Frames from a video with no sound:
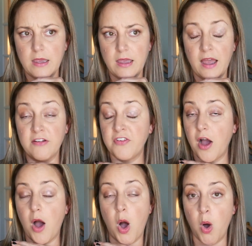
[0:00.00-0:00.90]
have
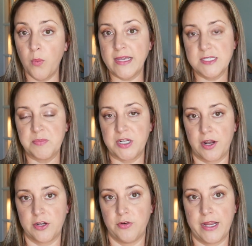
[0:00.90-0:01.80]
always put
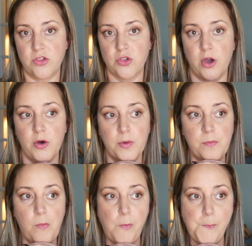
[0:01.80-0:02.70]
on a great show
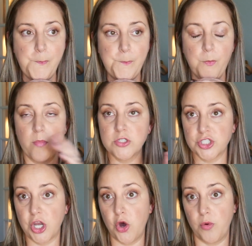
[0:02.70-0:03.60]

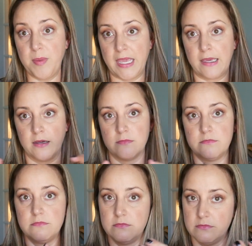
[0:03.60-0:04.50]
being
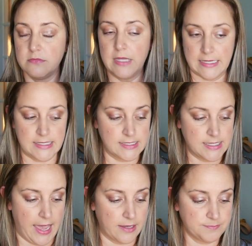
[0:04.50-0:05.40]

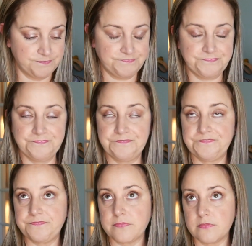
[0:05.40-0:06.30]
SSK
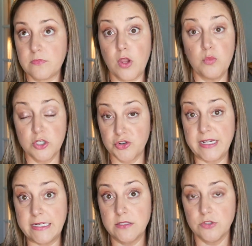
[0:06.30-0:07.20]

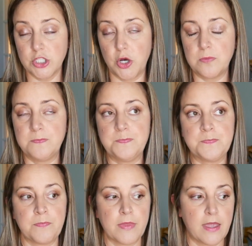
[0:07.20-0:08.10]
retreat show.
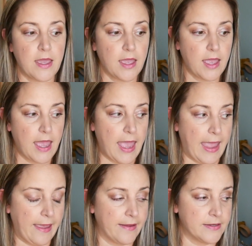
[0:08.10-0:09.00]

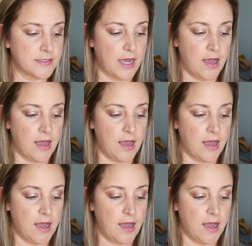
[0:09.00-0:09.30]
And